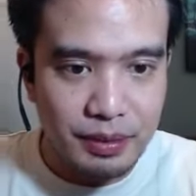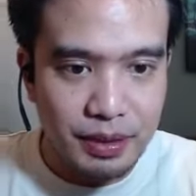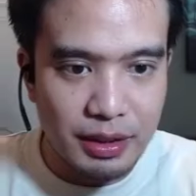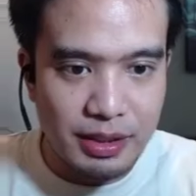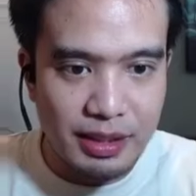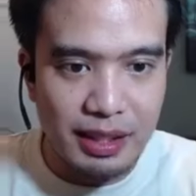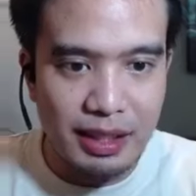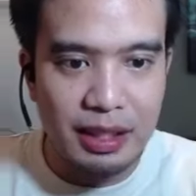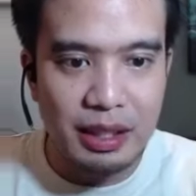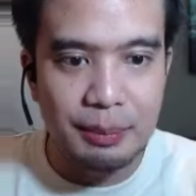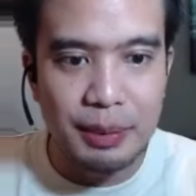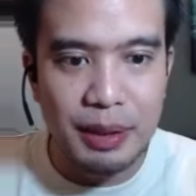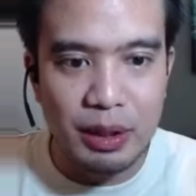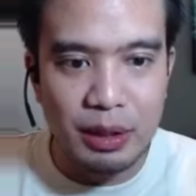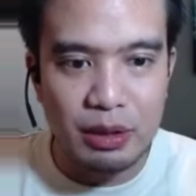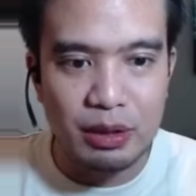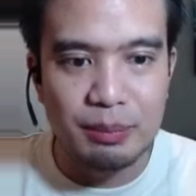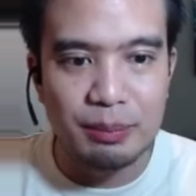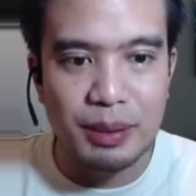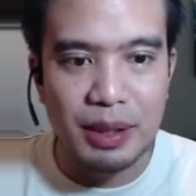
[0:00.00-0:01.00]
Sana
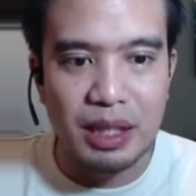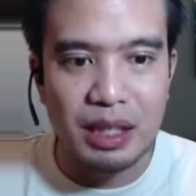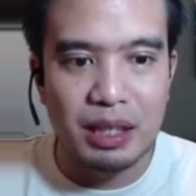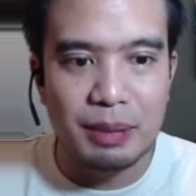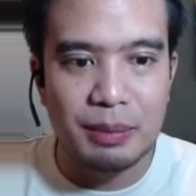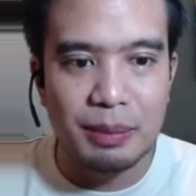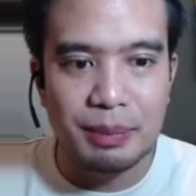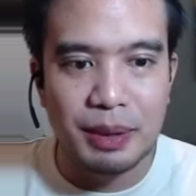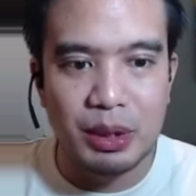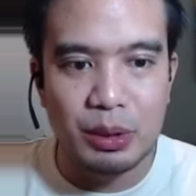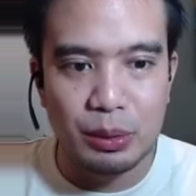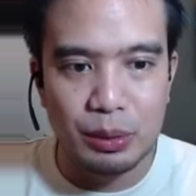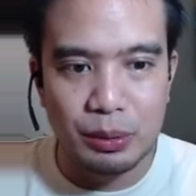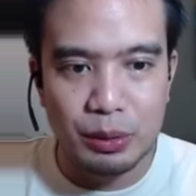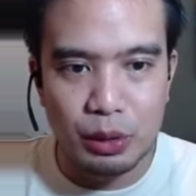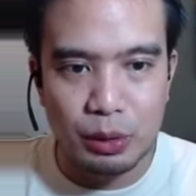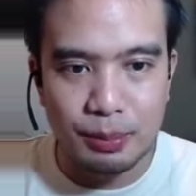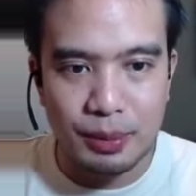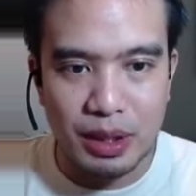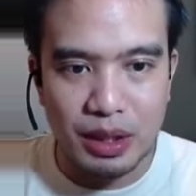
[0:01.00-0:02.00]
meron para mapanood
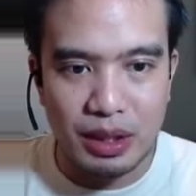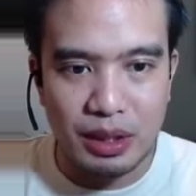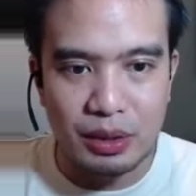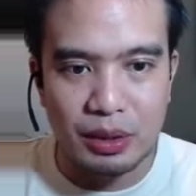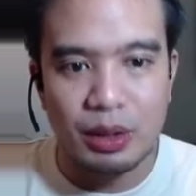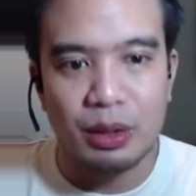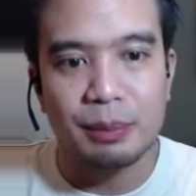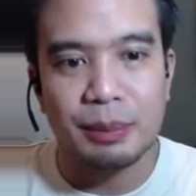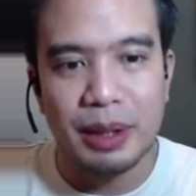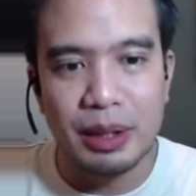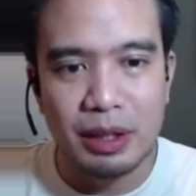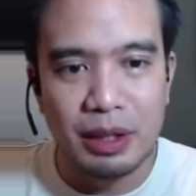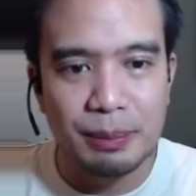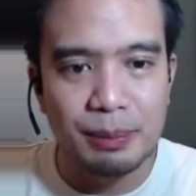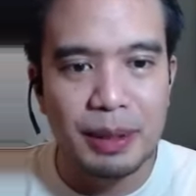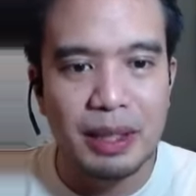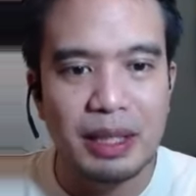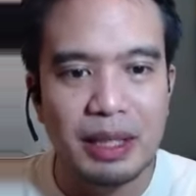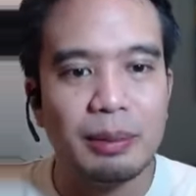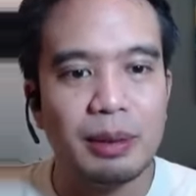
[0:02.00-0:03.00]
ko pag... Oh, may
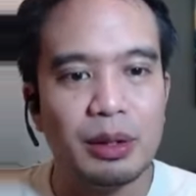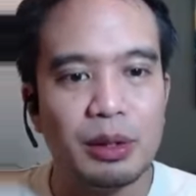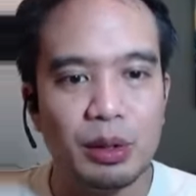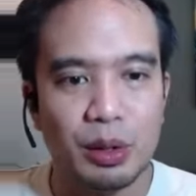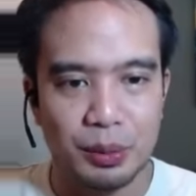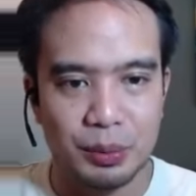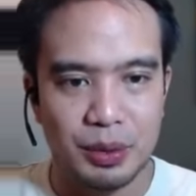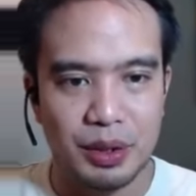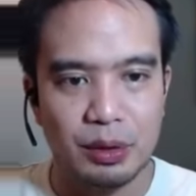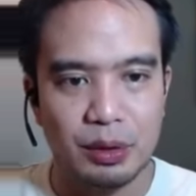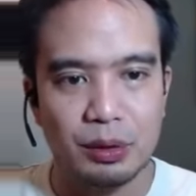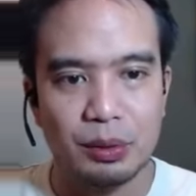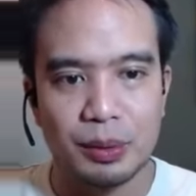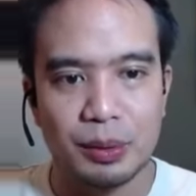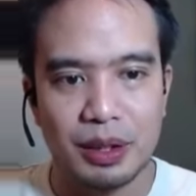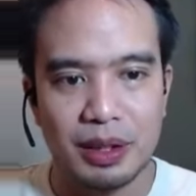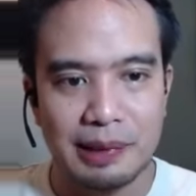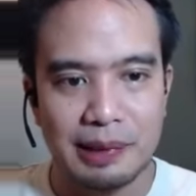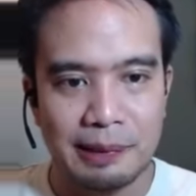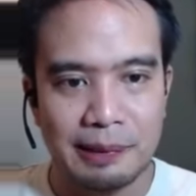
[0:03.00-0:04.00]
replay naman. Don't worry, don't
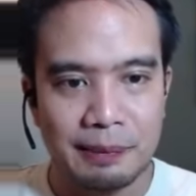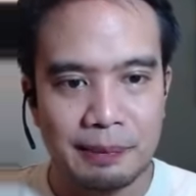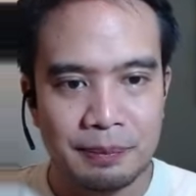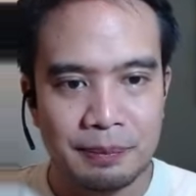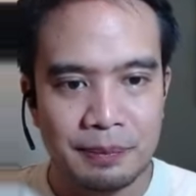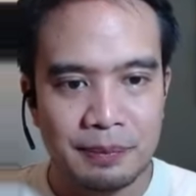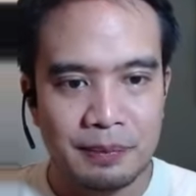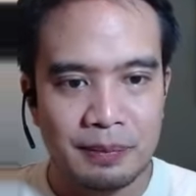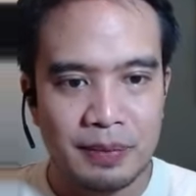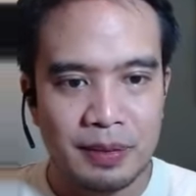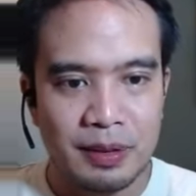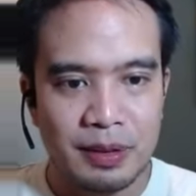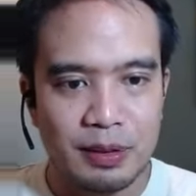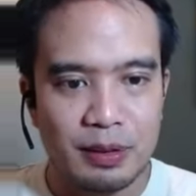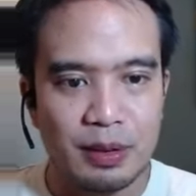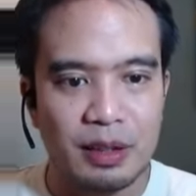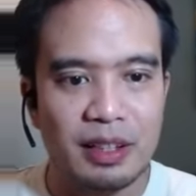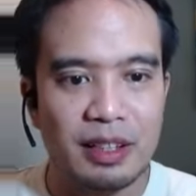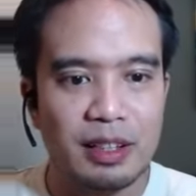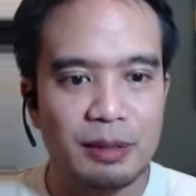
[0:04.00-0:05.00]
worry.
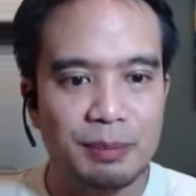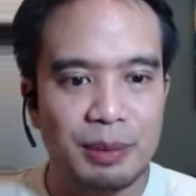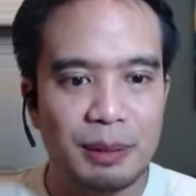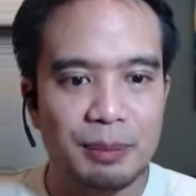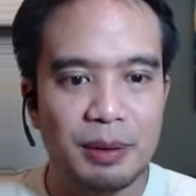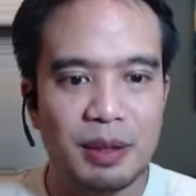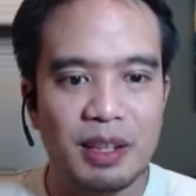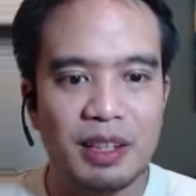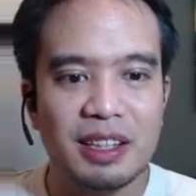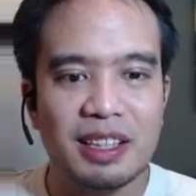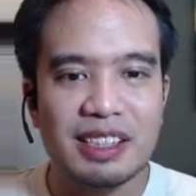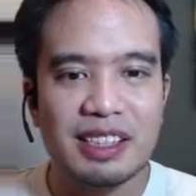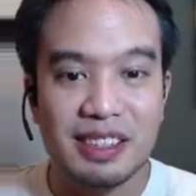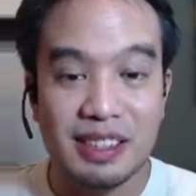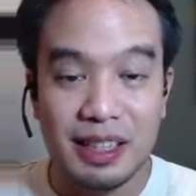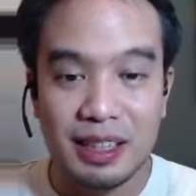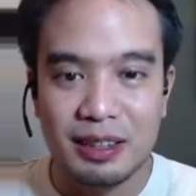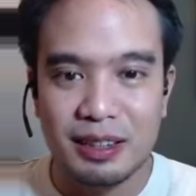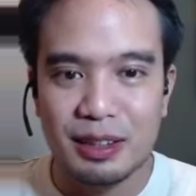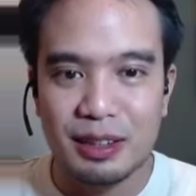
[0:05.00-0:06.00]
So a lot of people are
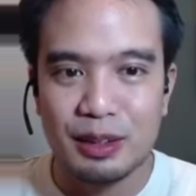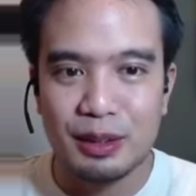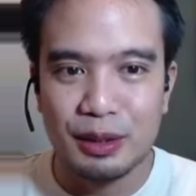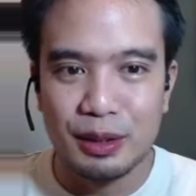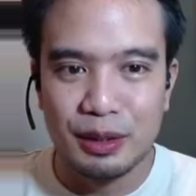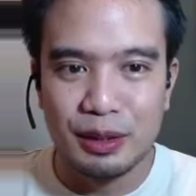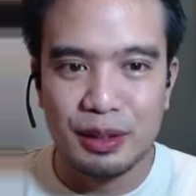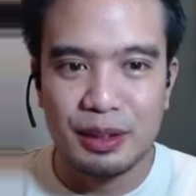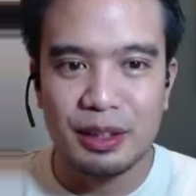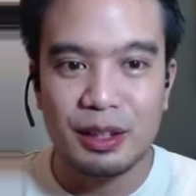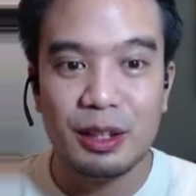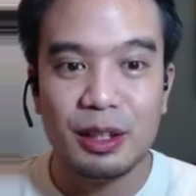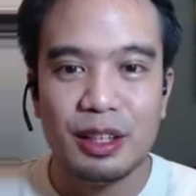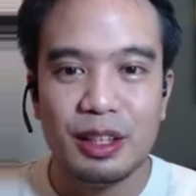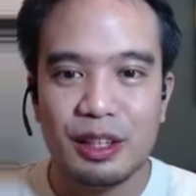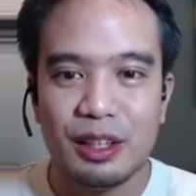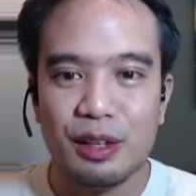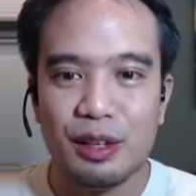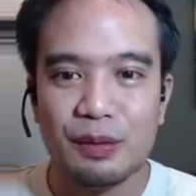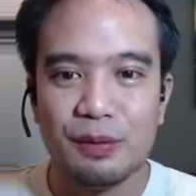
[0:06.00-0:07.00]
excited to learn
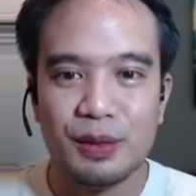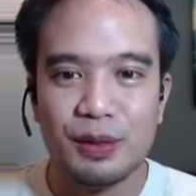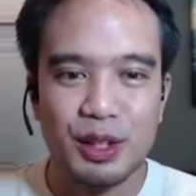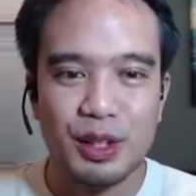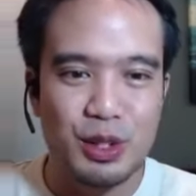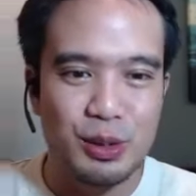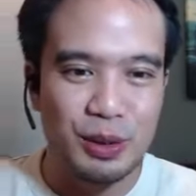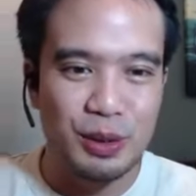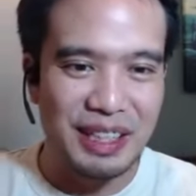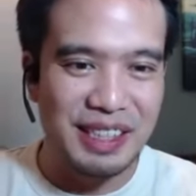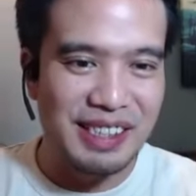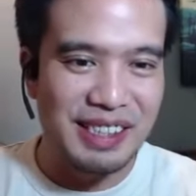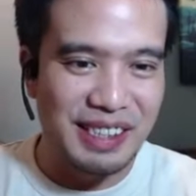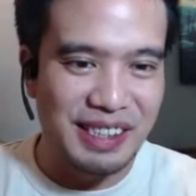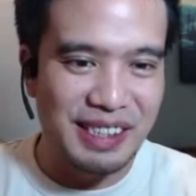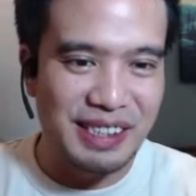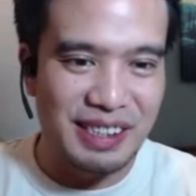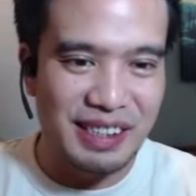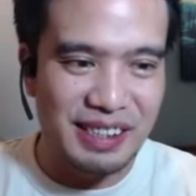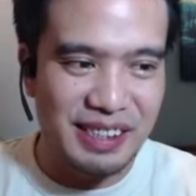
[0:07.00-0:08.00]
the virtual
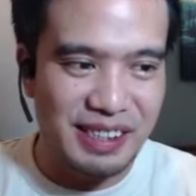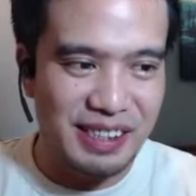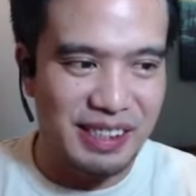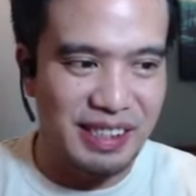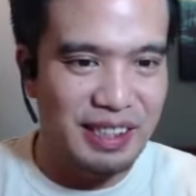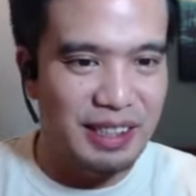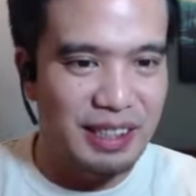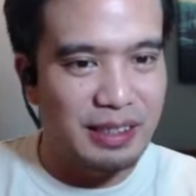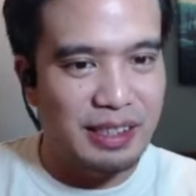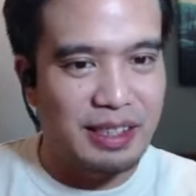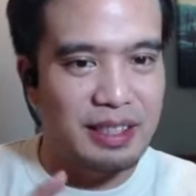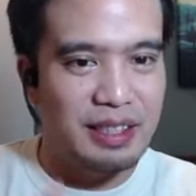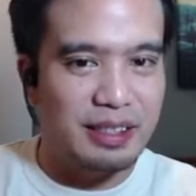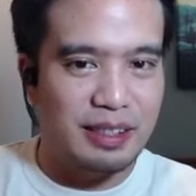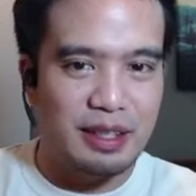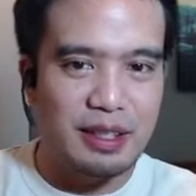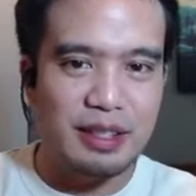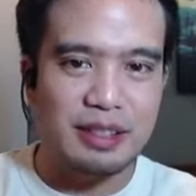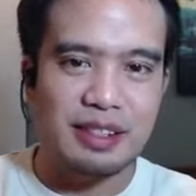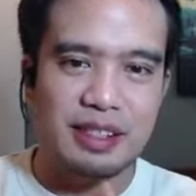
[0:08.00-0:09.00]
assistant skills, and
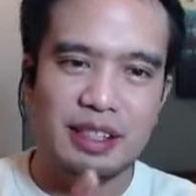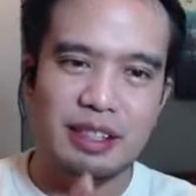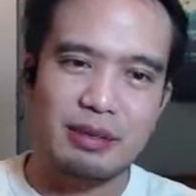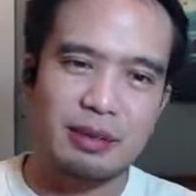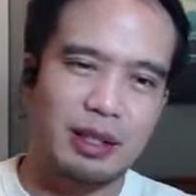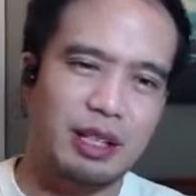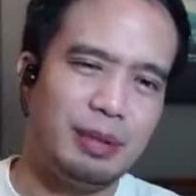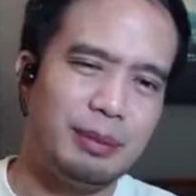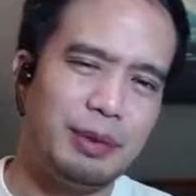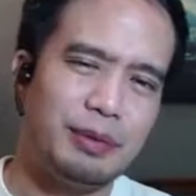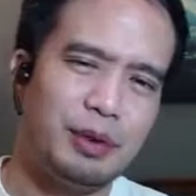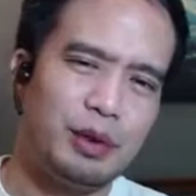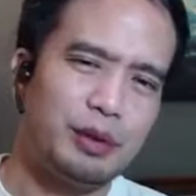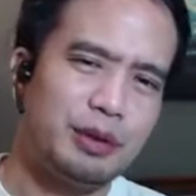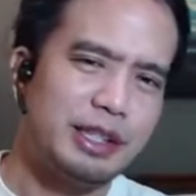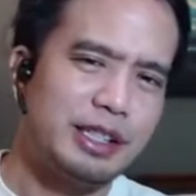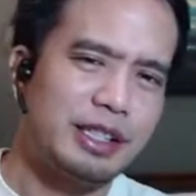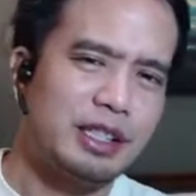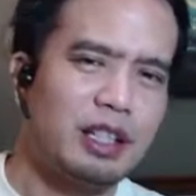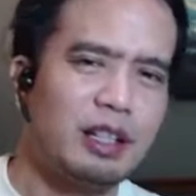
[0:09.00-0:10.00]
these are the skills we're going to be focusing.